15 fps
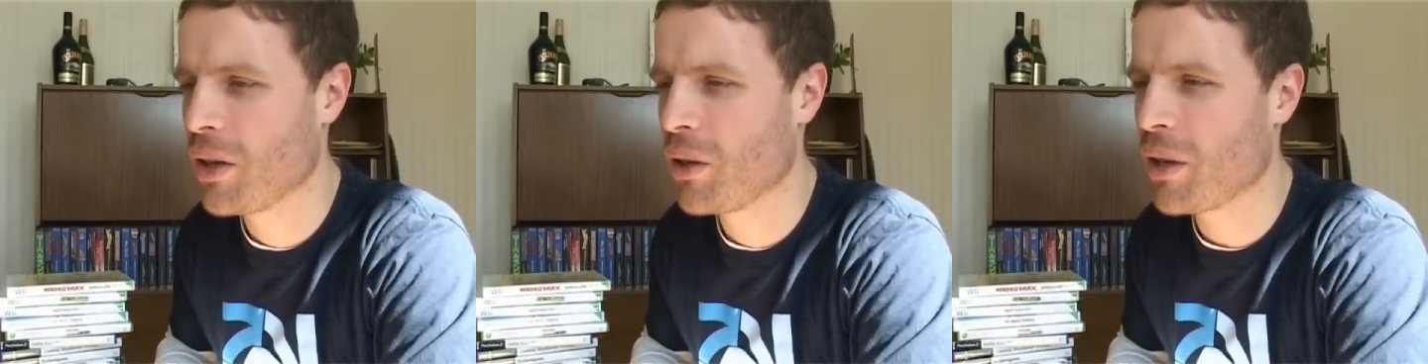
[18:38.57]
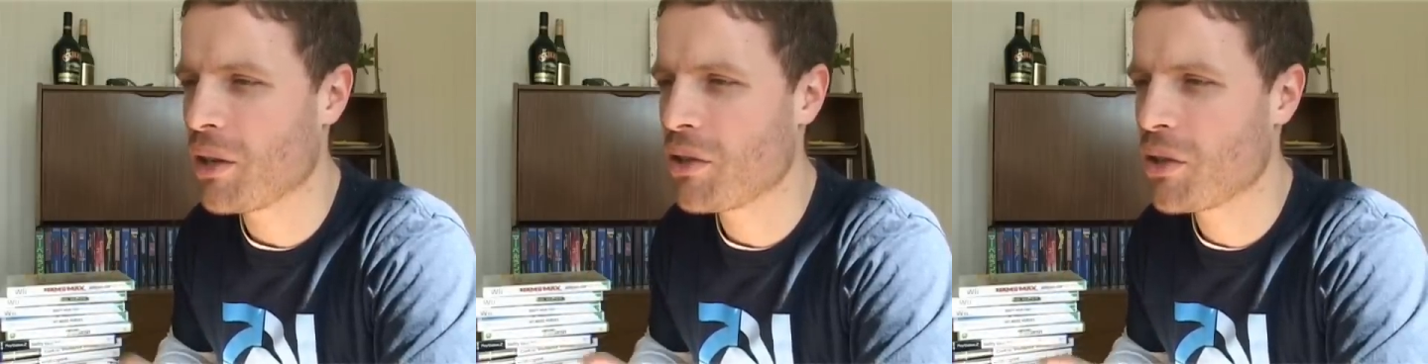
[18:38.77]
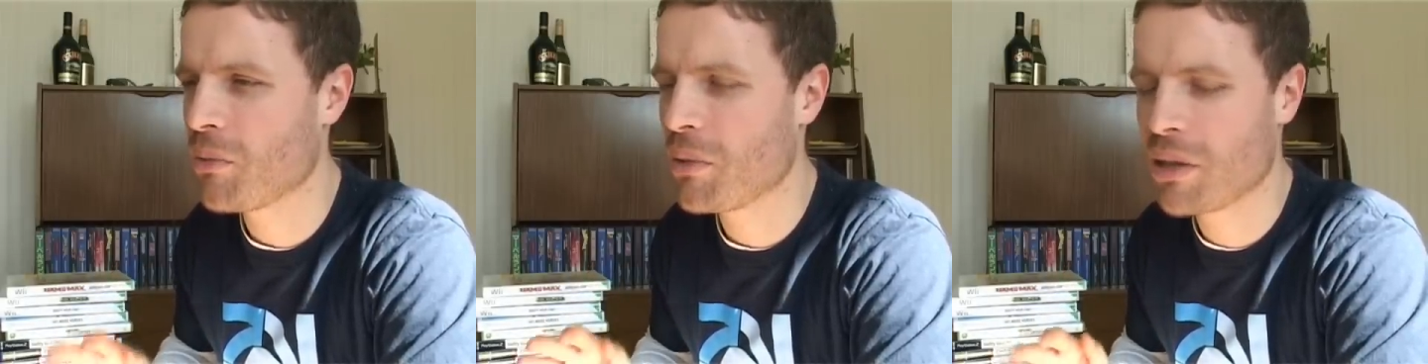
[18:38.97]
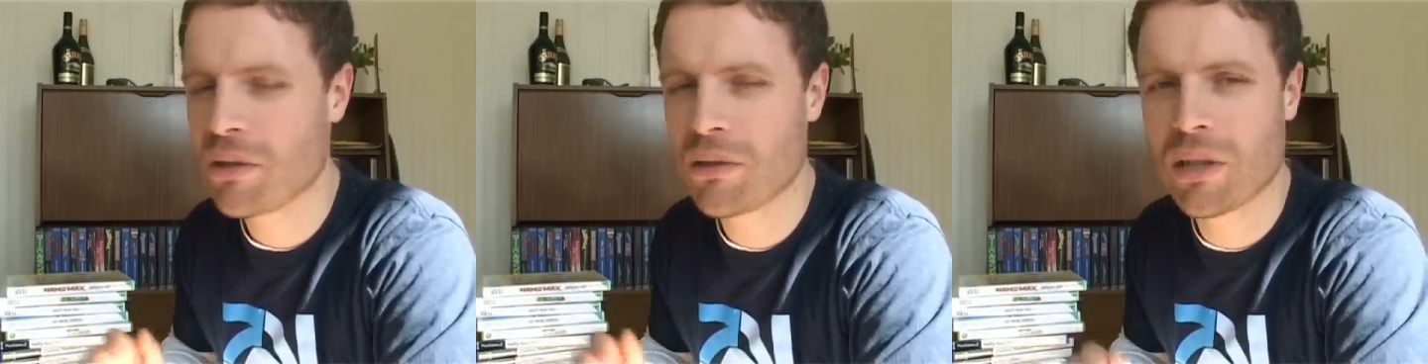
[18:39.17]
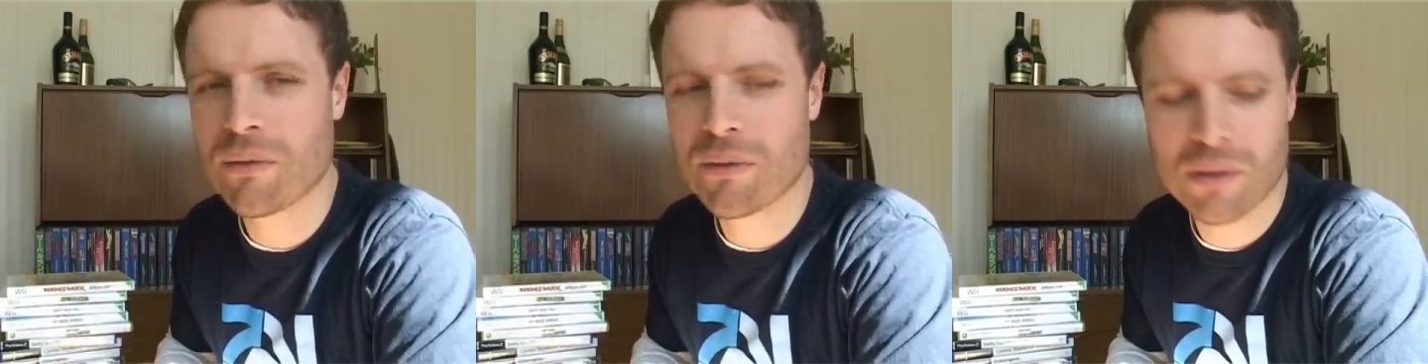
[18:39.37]
Well, they shouldn't be
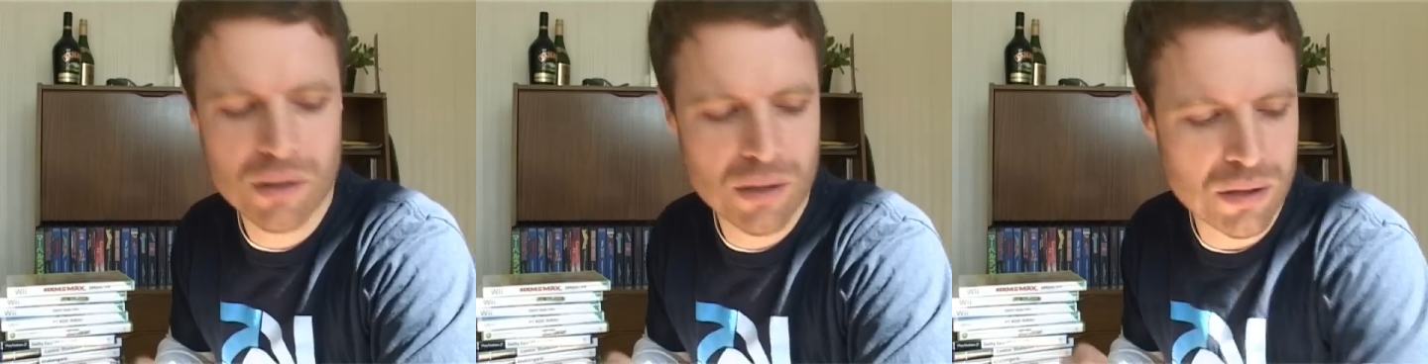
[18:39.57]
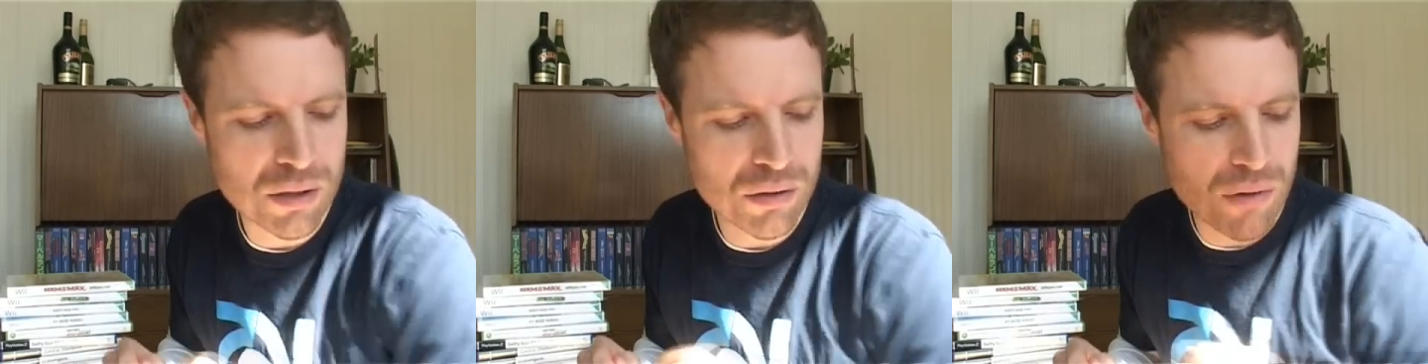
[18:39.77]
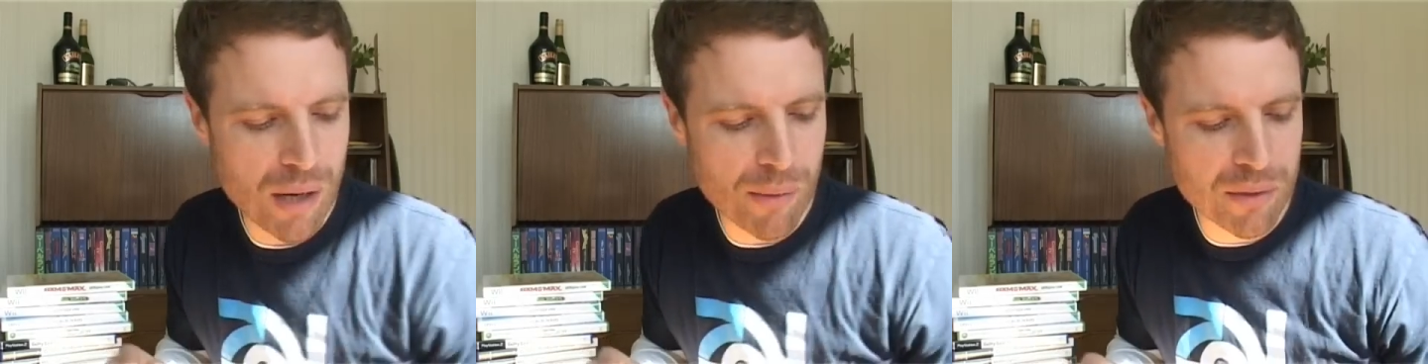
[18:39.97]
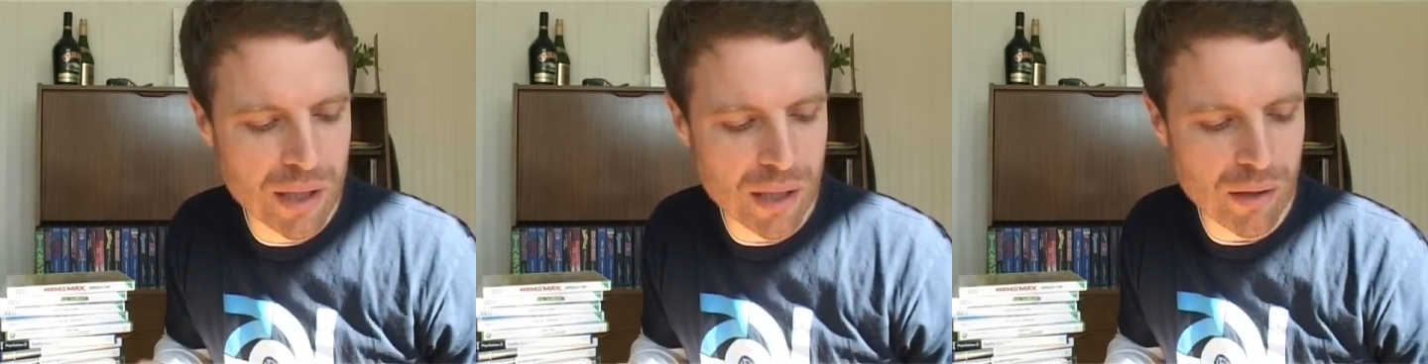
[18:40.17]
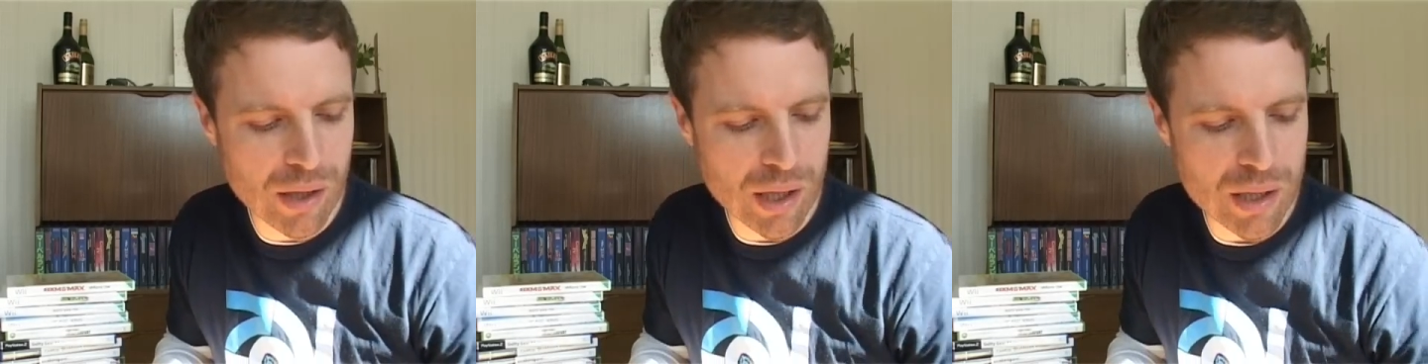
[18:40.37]
too difficult to track them
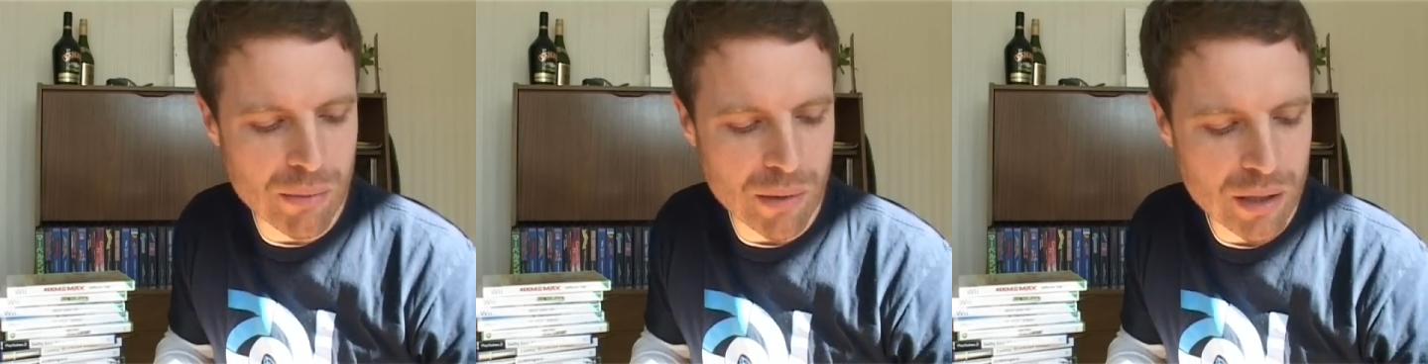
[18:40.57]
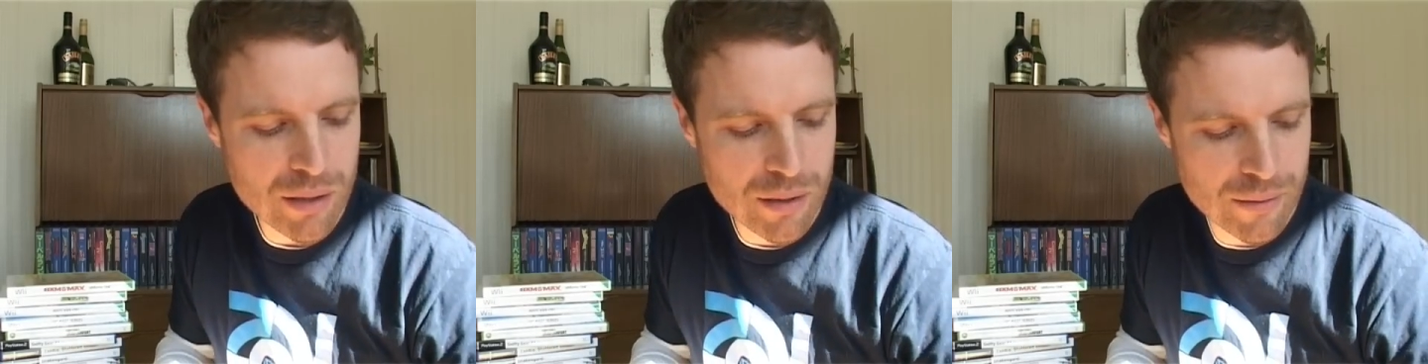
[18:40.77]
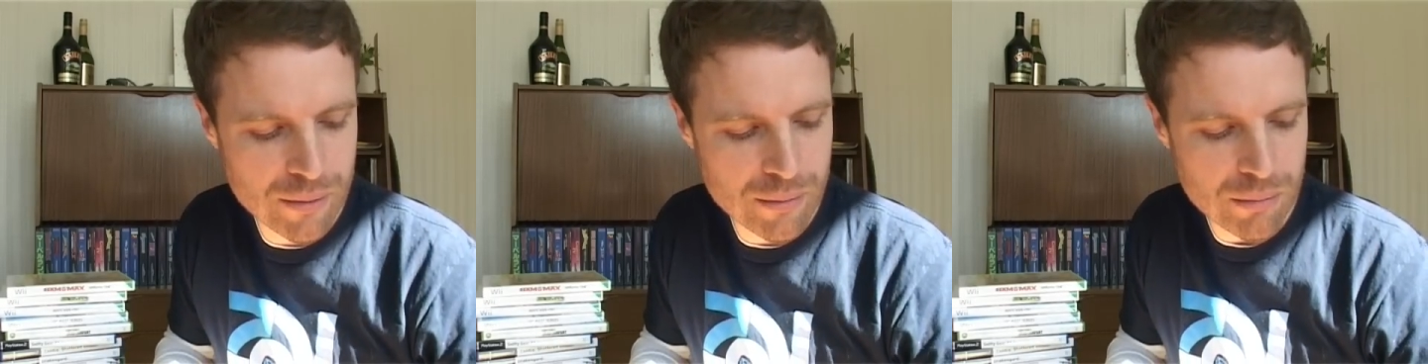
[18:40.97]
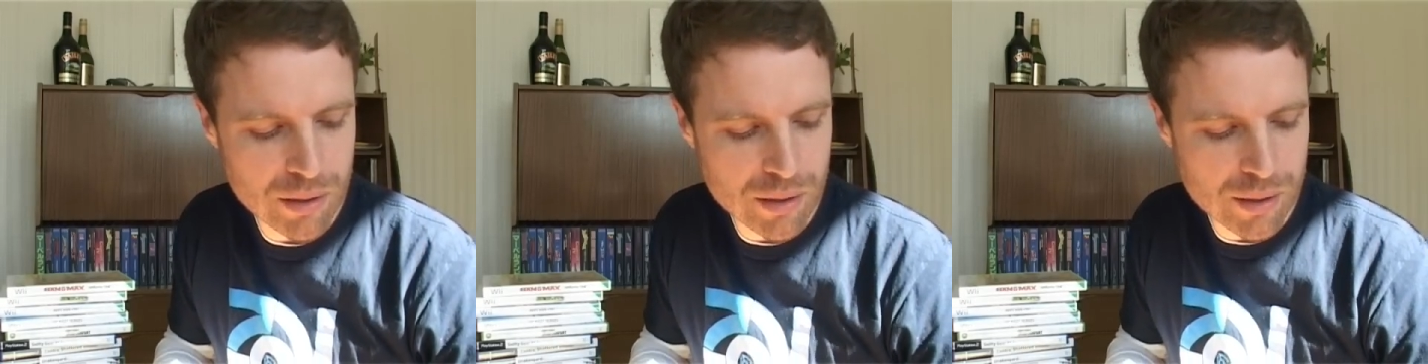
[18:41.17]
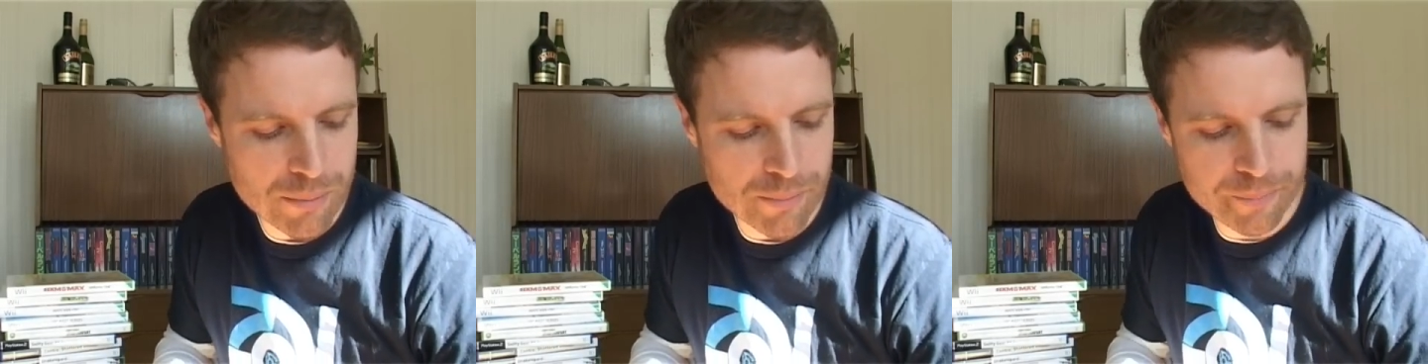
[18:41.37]
down on eBay.
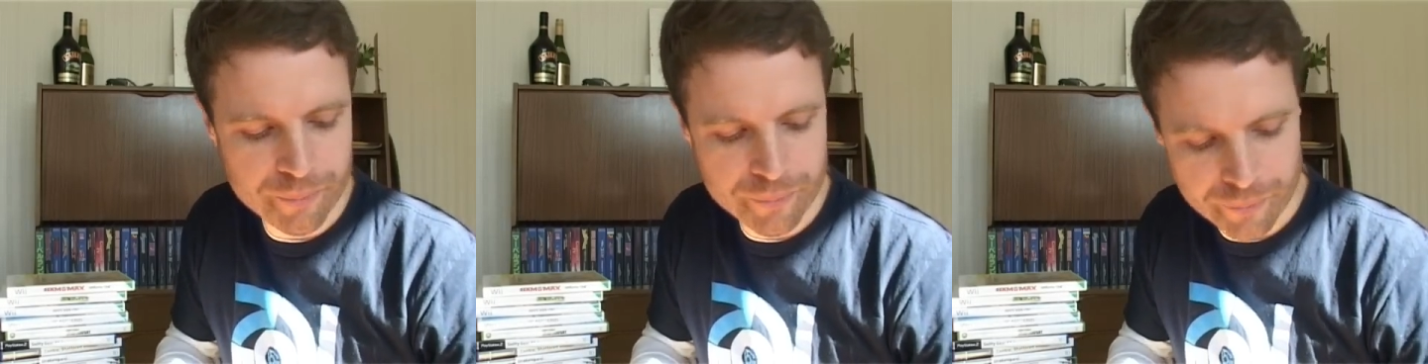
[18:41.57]
But